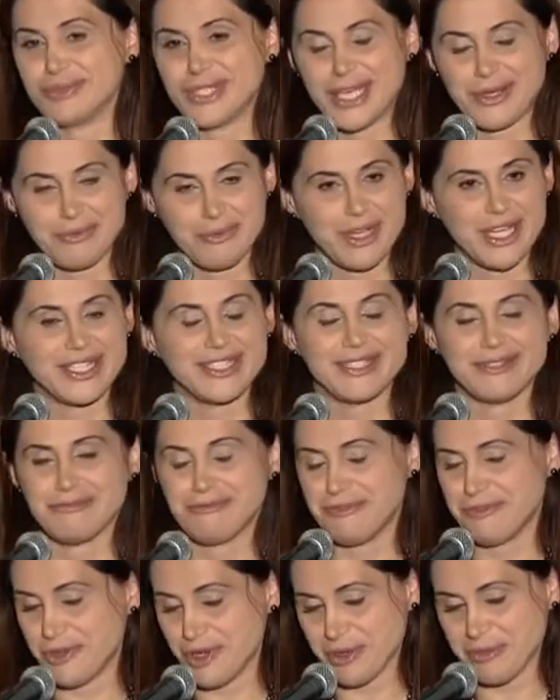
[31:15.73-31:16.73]
can, what
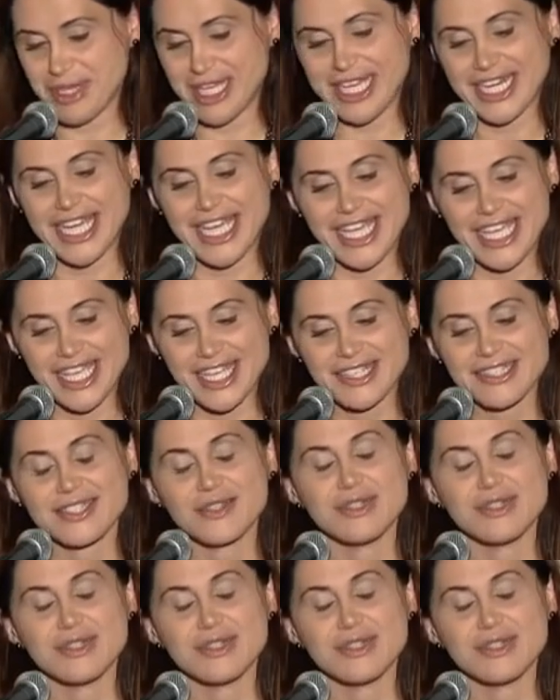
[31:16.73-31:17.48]
form can I eat.